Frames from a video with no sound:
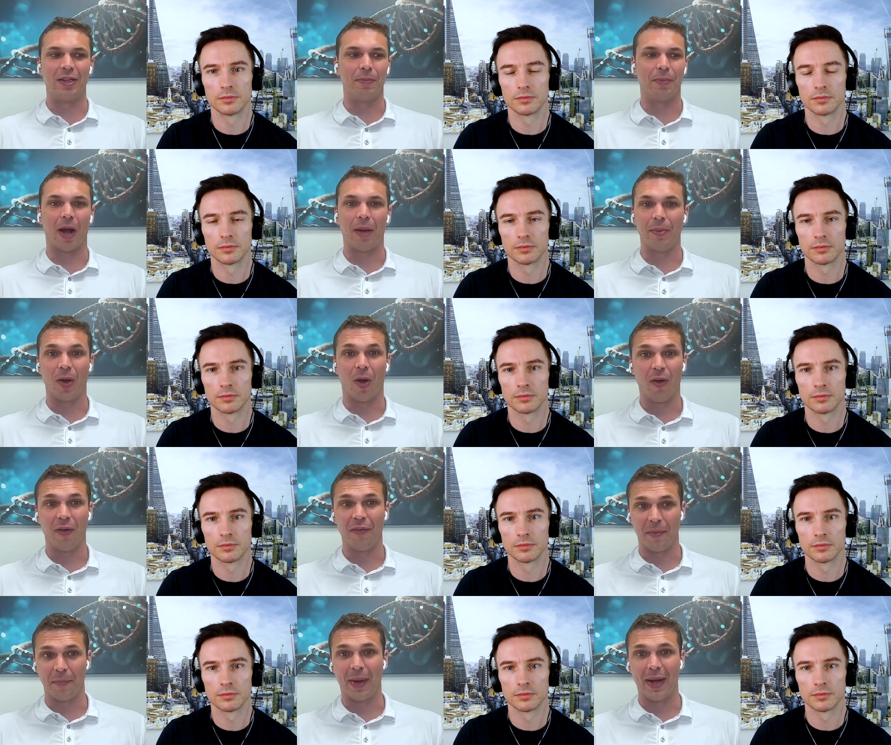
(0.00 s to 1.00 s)
Speaker 1: that probably all of
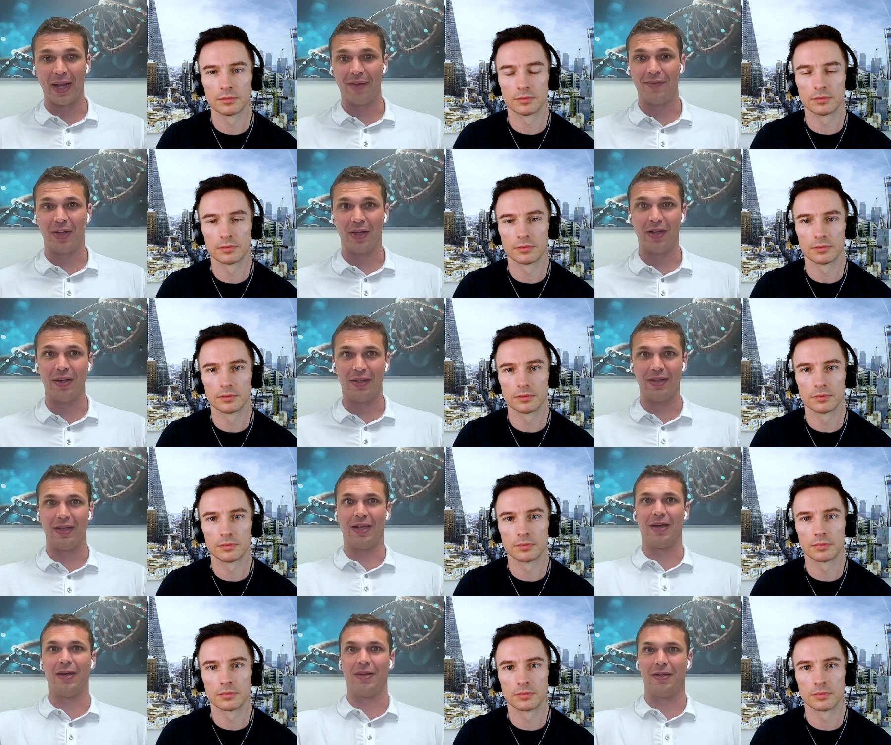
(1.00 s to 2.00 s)
them might have
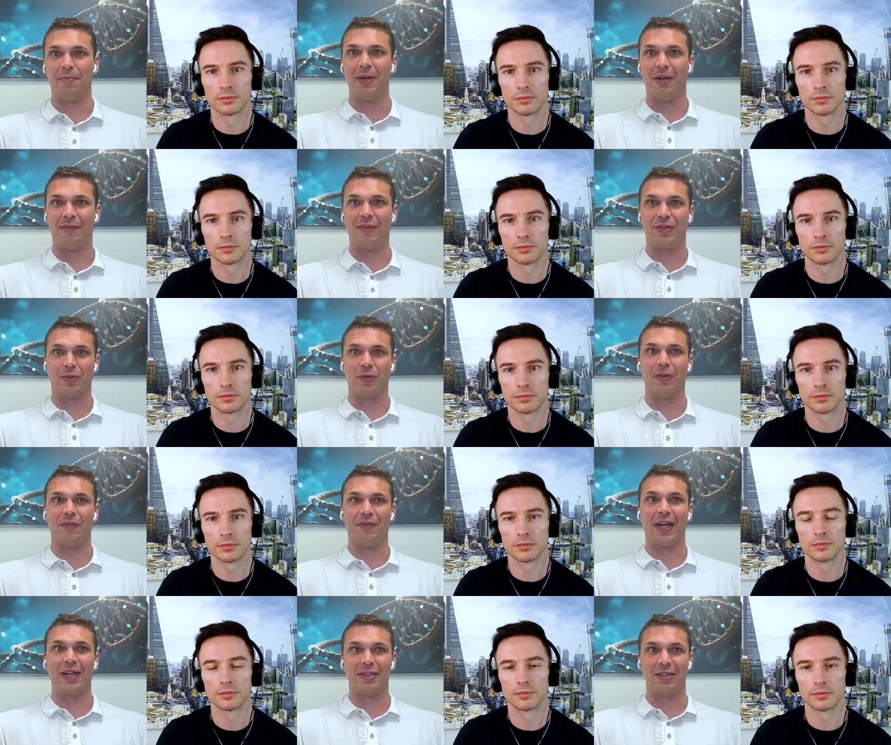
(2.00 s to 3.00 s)
a, a beneficial
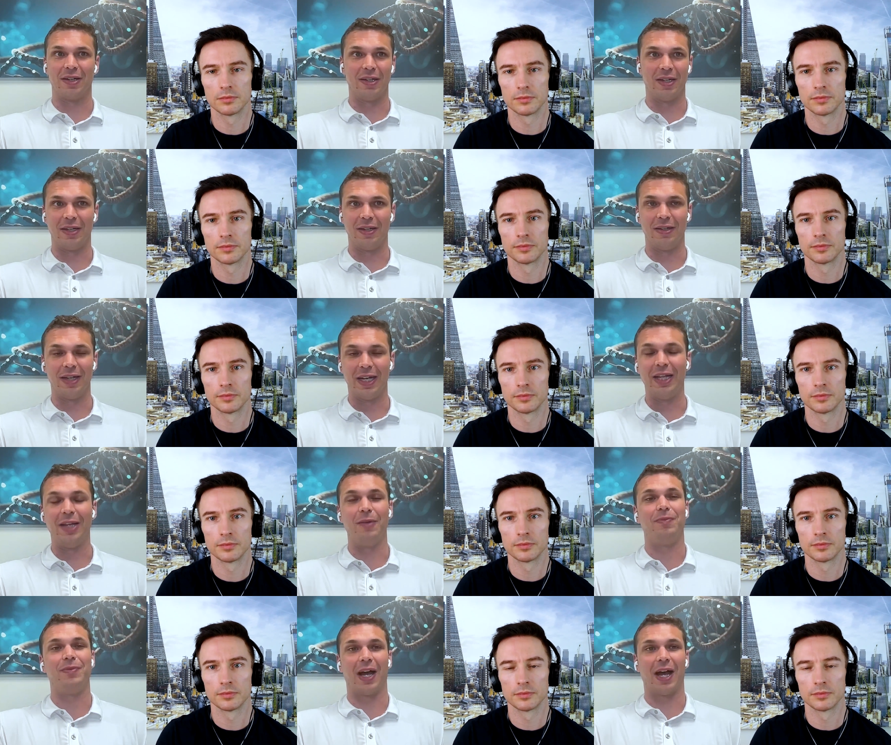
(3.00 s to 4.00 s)
effect in in any
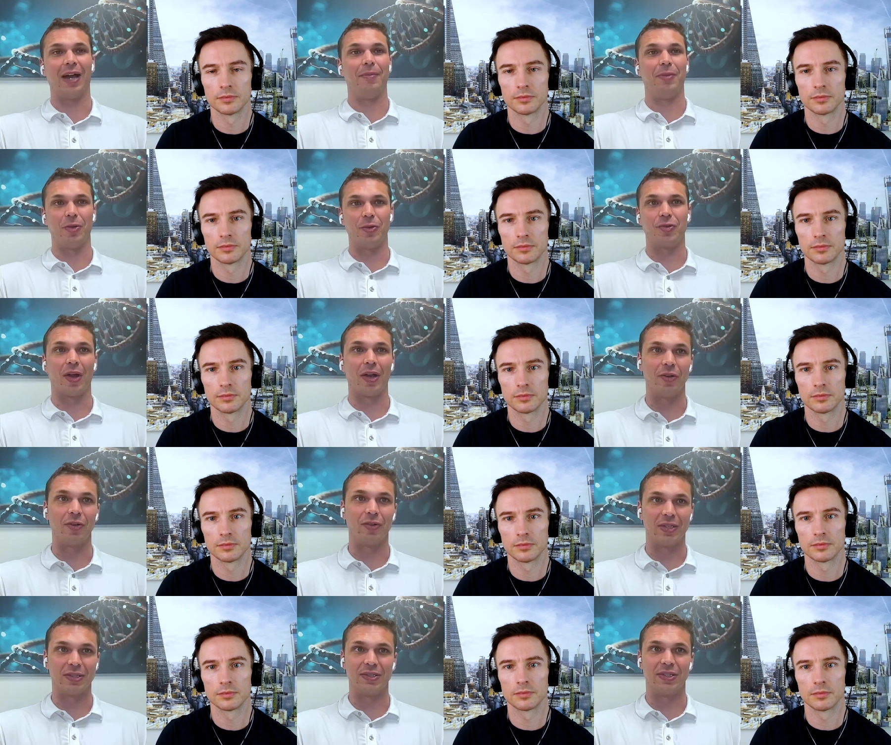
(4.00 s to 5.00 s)
time that you're trying to
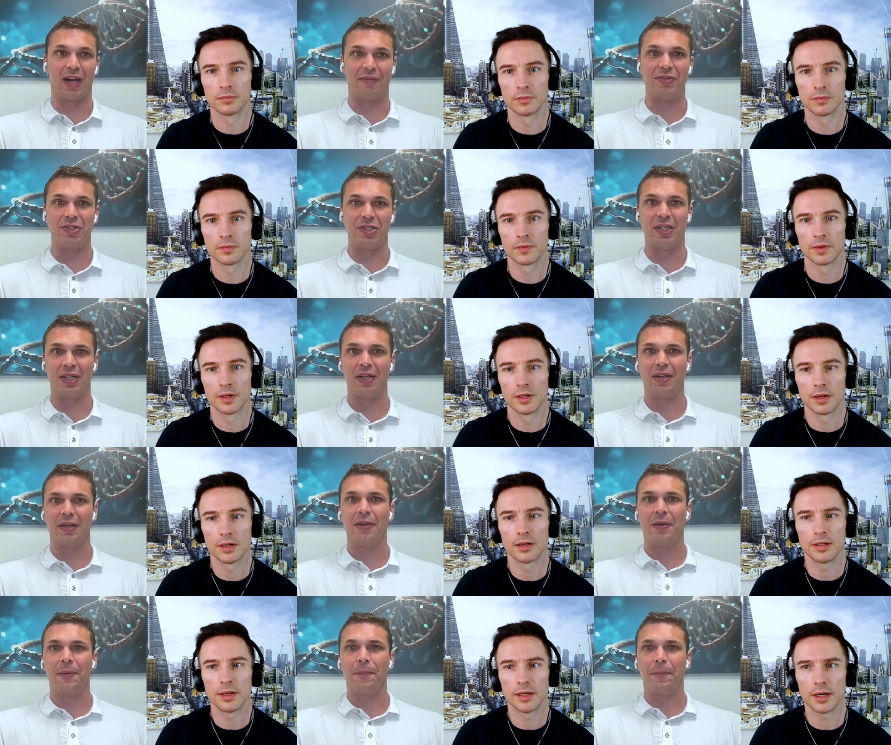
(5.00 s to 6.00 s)
increase autophagy.
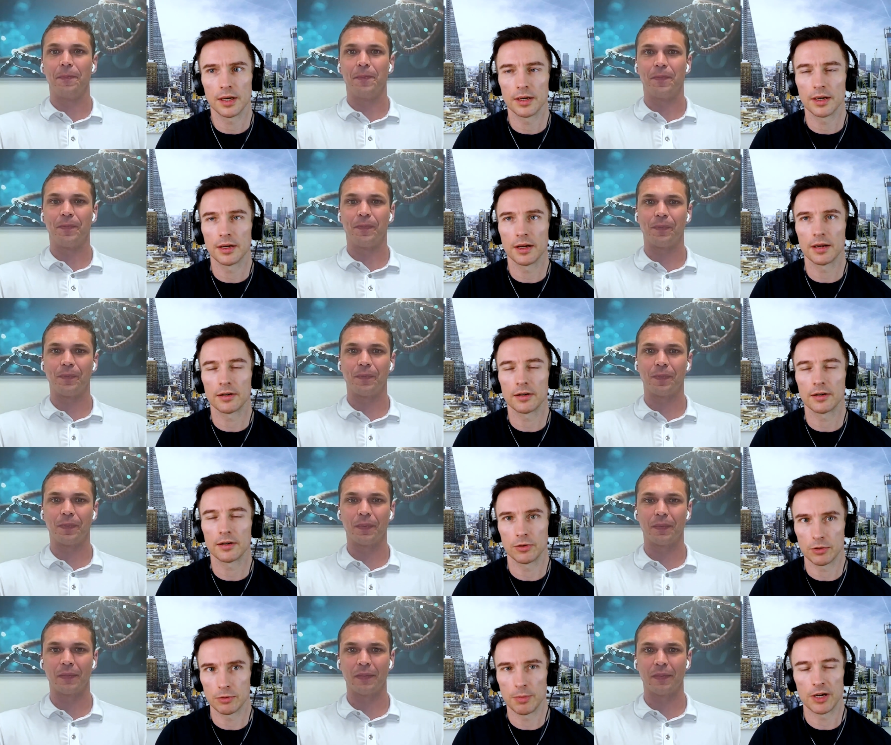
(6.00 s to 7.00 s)
Speaker 2: Yeah, yeah, no, because
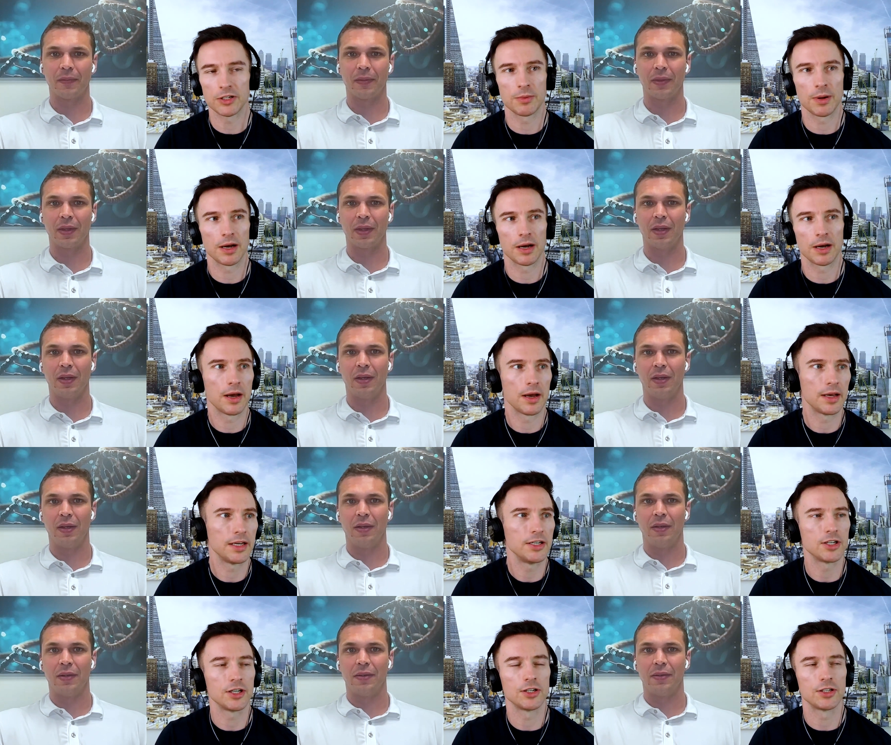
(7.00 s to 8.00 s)
you you mentioned about uh,
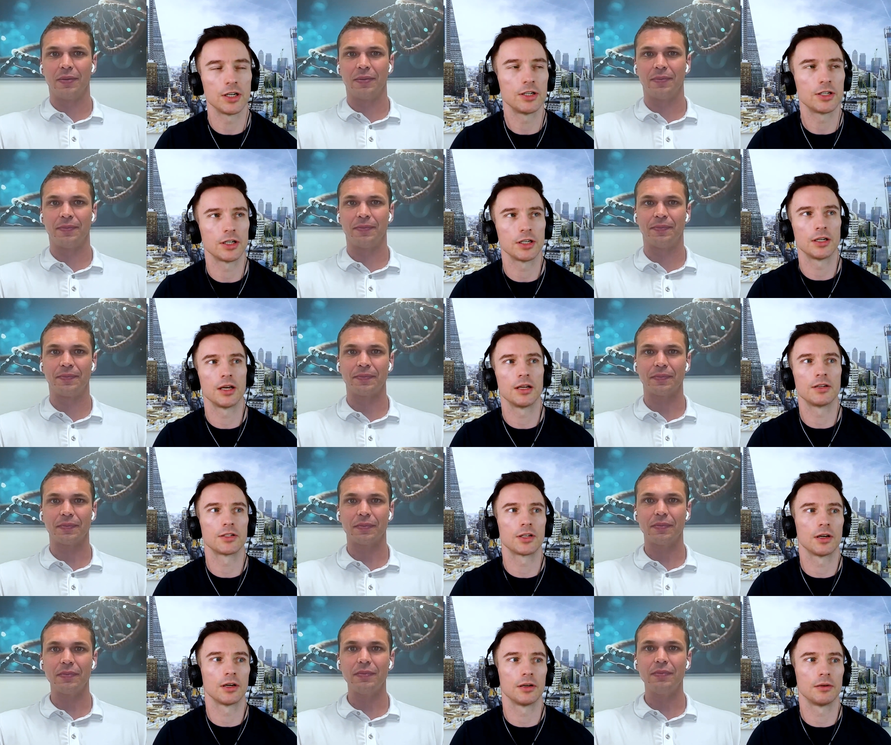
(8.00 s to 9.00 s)
E G C G, and then
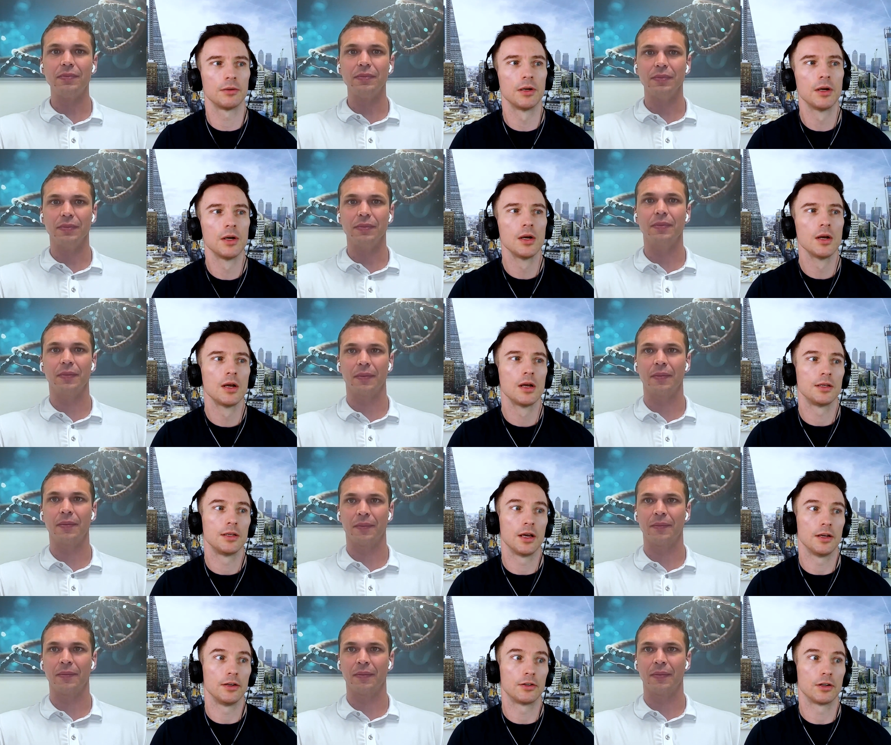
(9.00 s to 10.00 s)
so
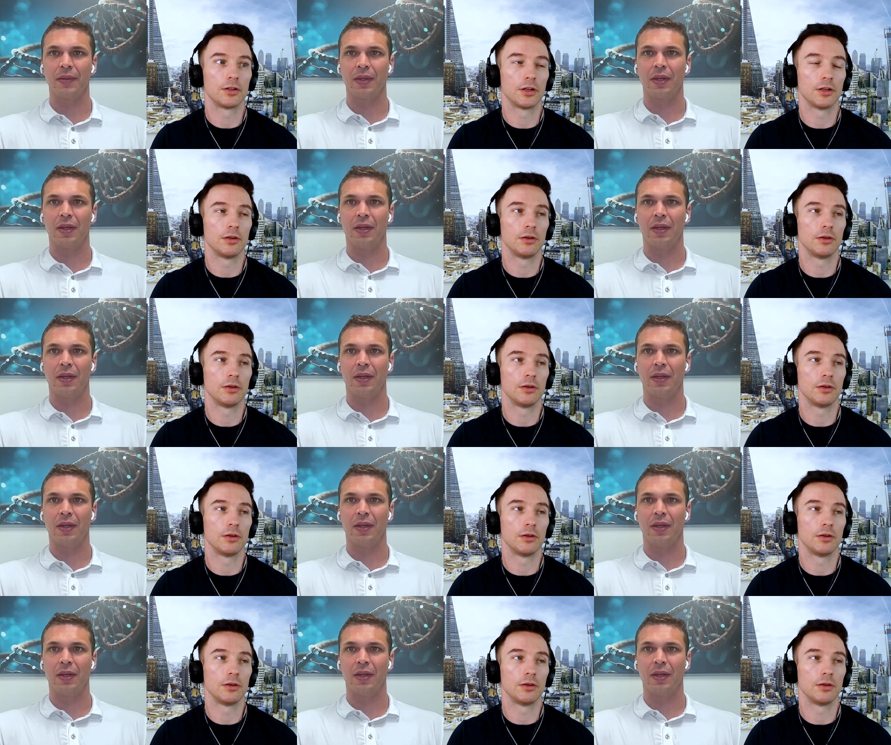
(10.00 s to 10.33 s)
yeah, you could